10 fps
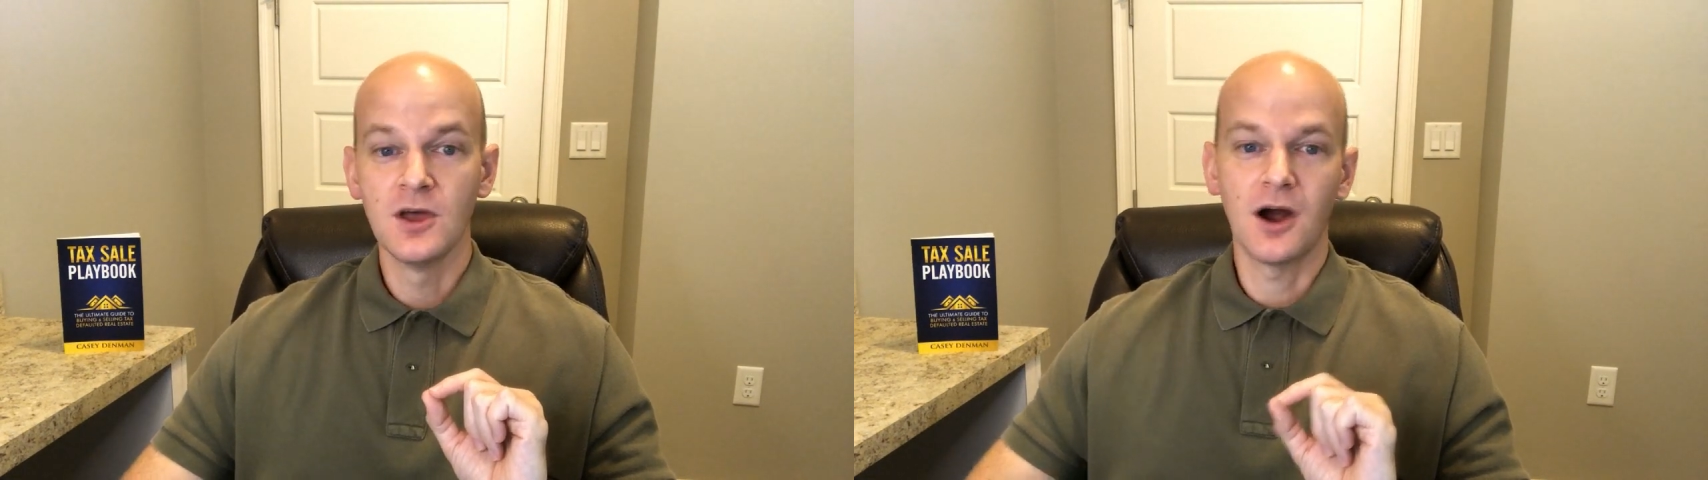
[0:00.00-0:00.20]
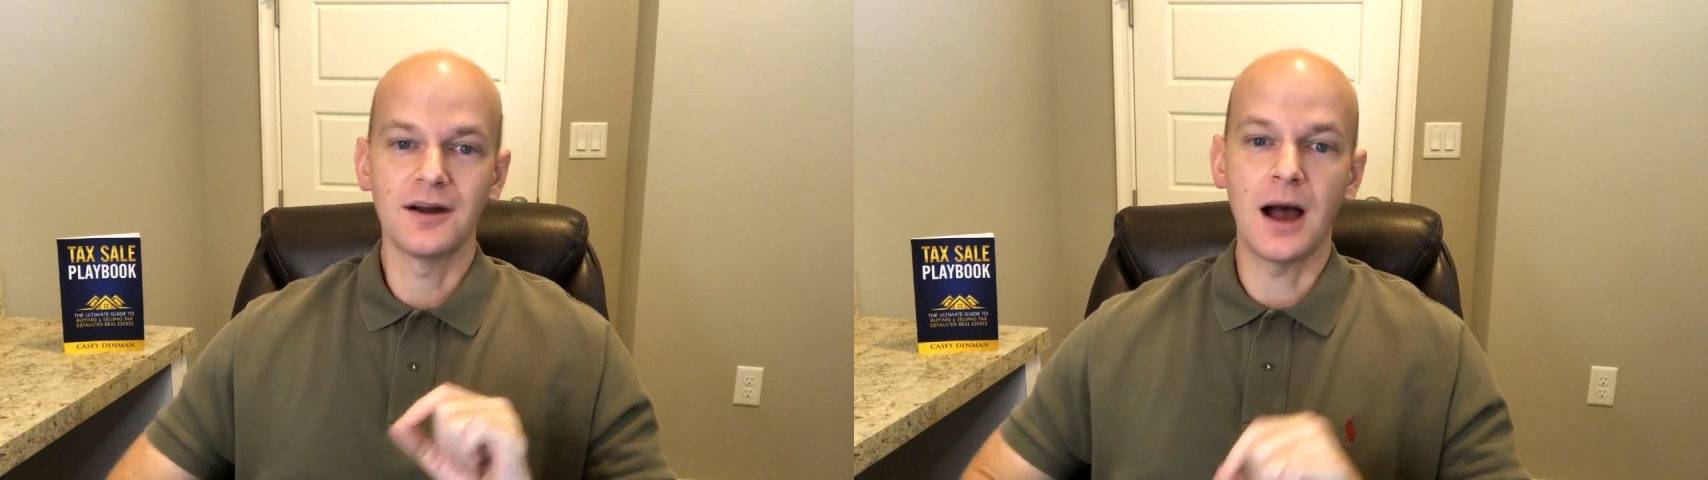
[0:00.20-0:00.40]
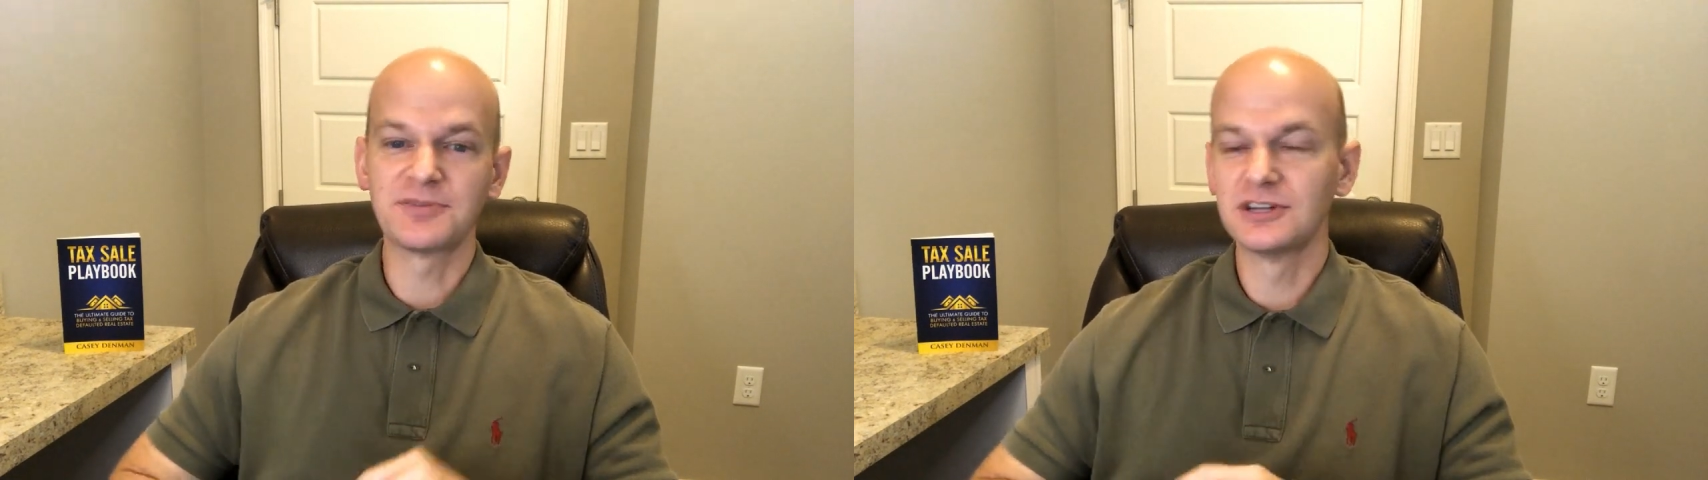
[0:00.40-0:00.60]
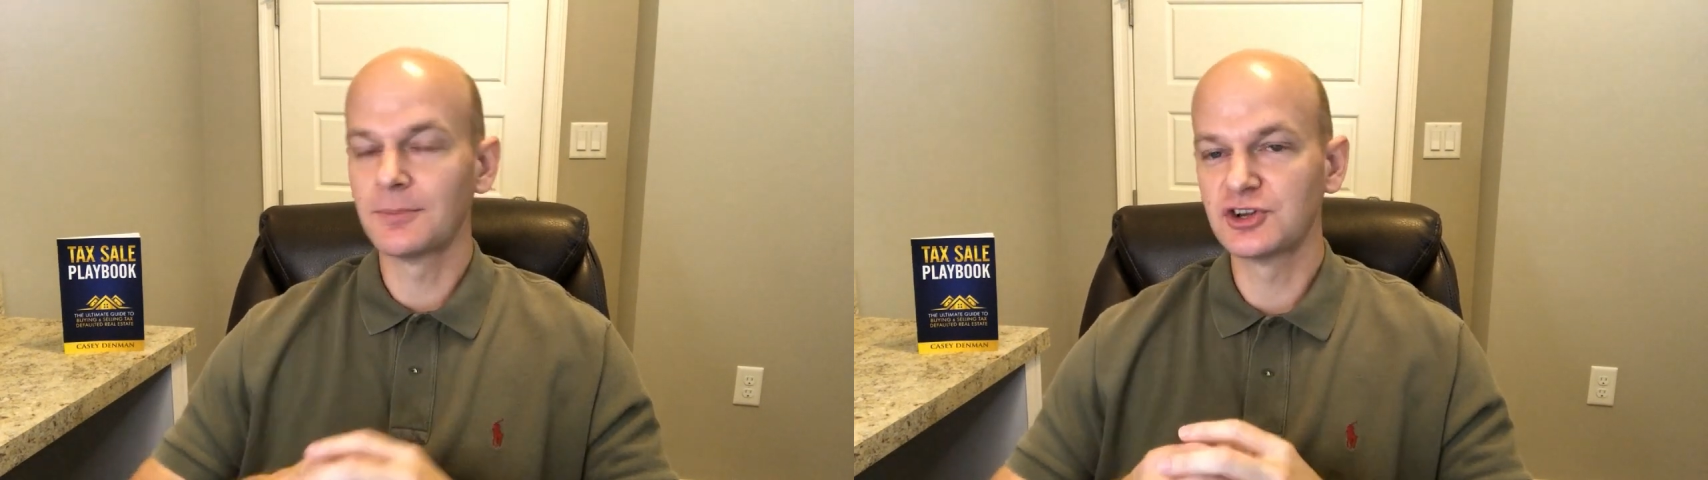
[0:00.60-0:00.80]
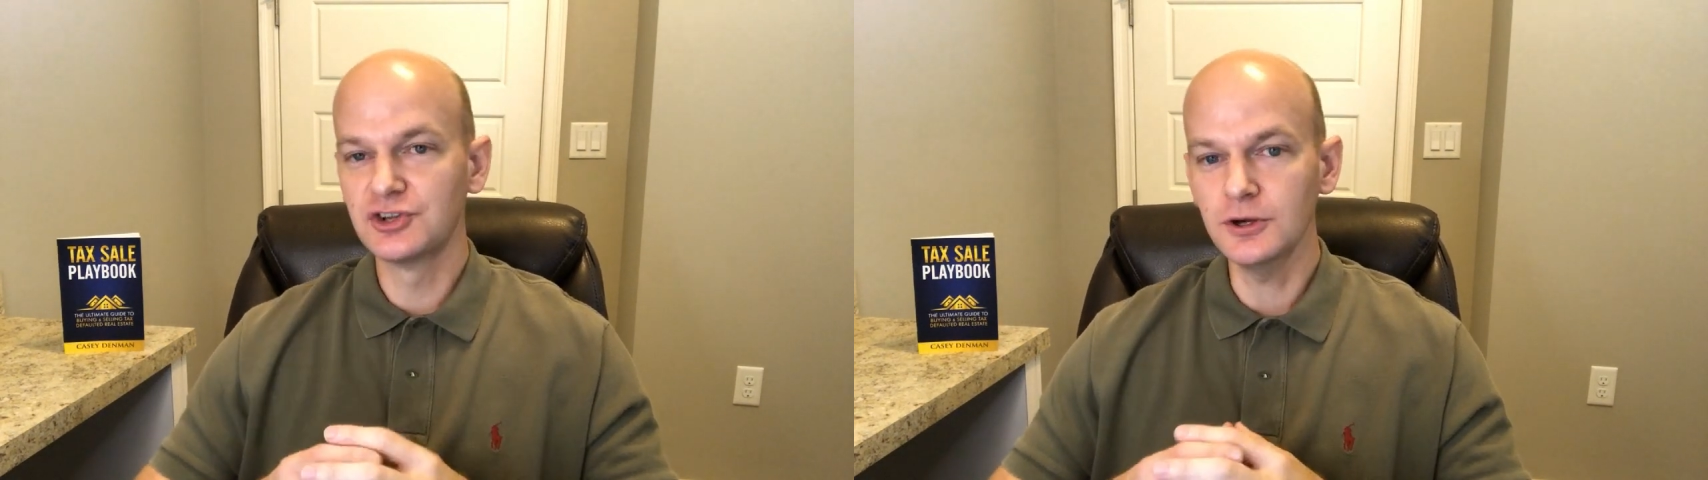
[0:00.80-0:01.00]
All right, option
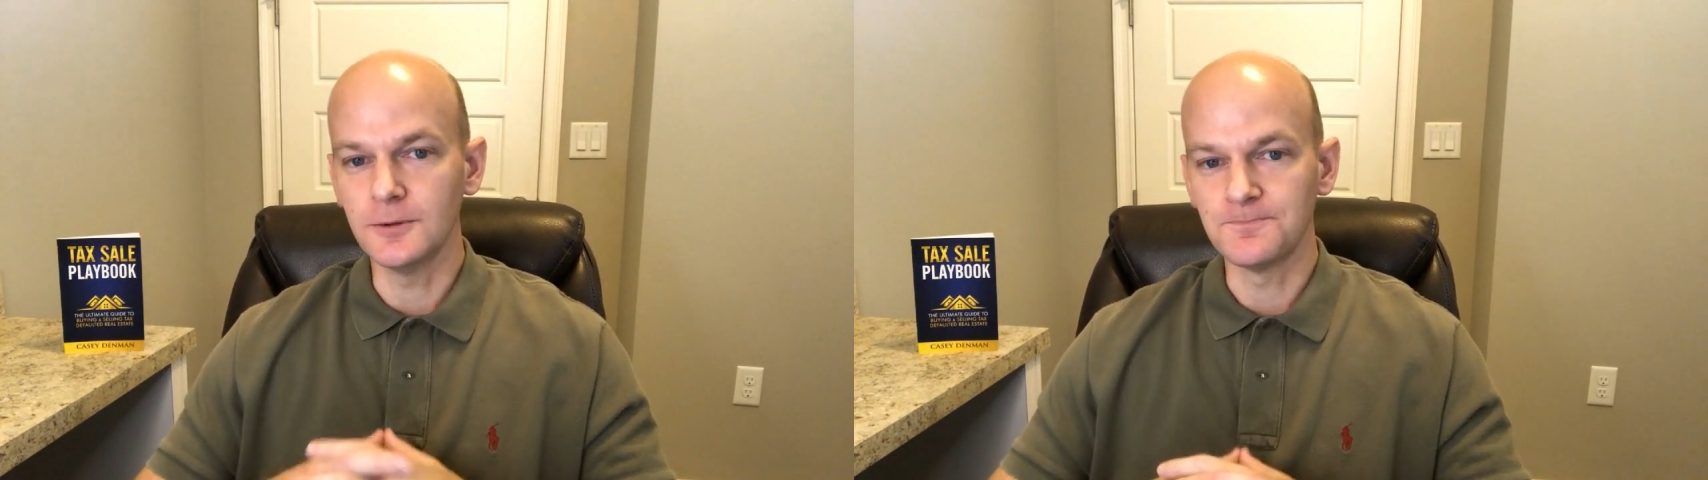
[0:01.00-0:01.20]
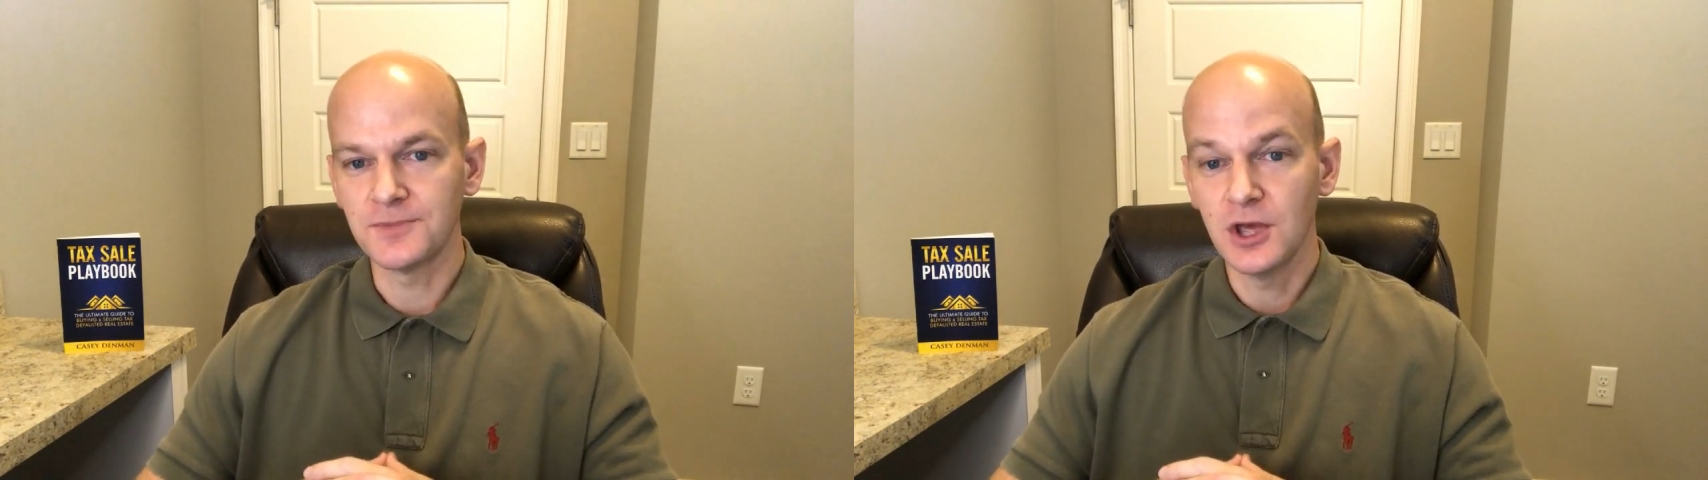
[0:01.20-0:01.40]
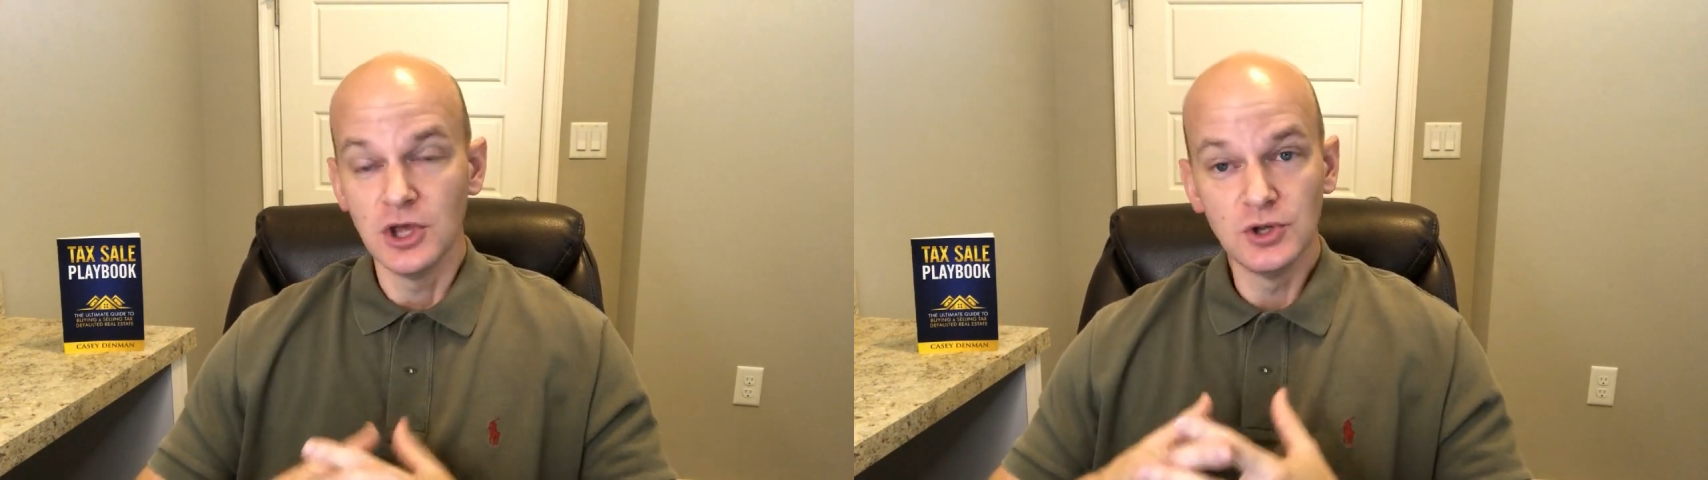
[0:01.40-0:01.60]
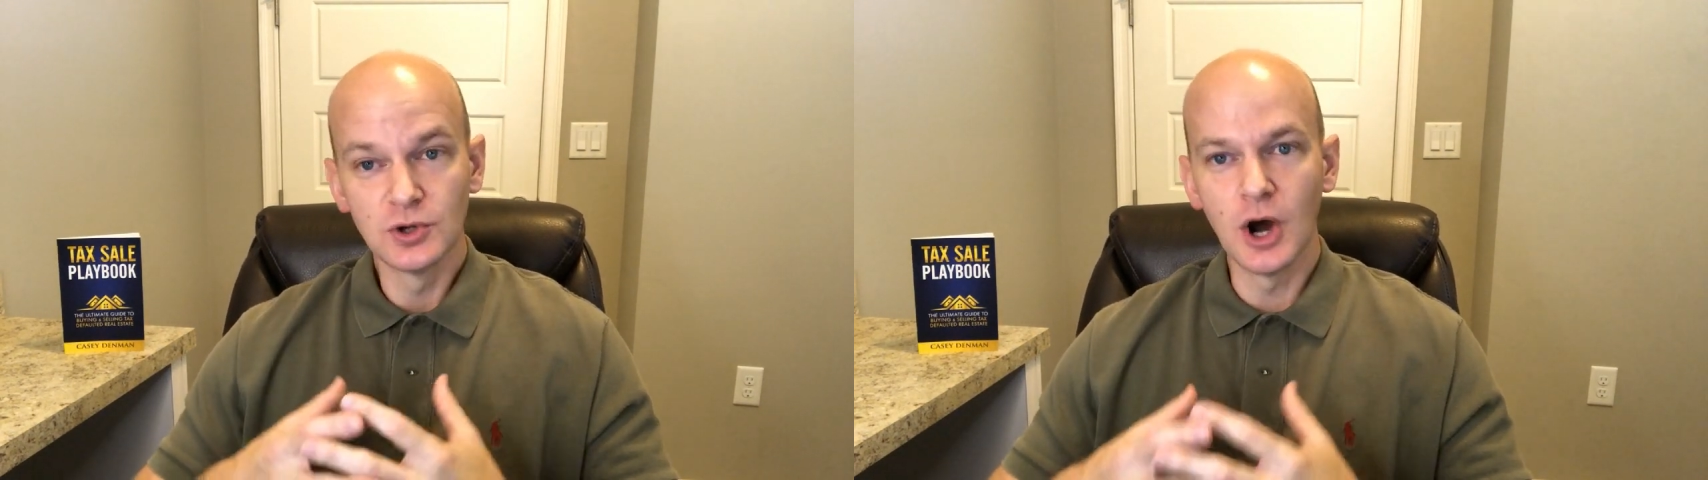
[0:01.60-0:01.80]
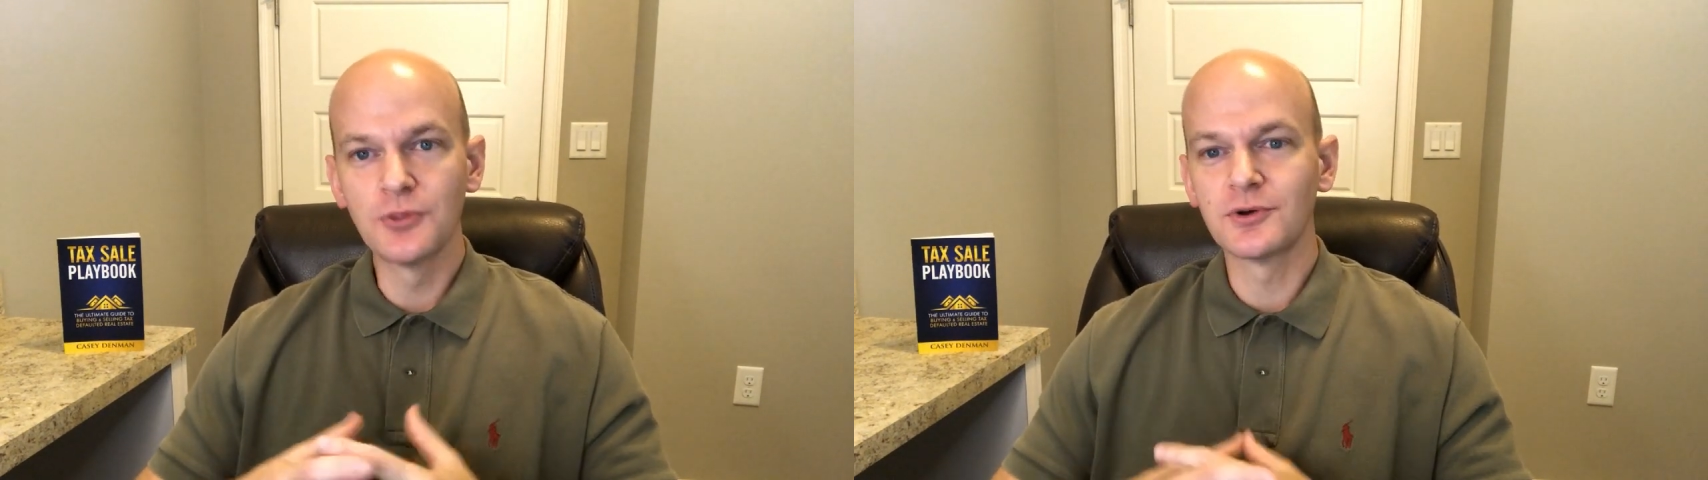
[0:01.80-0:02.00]
number two, you go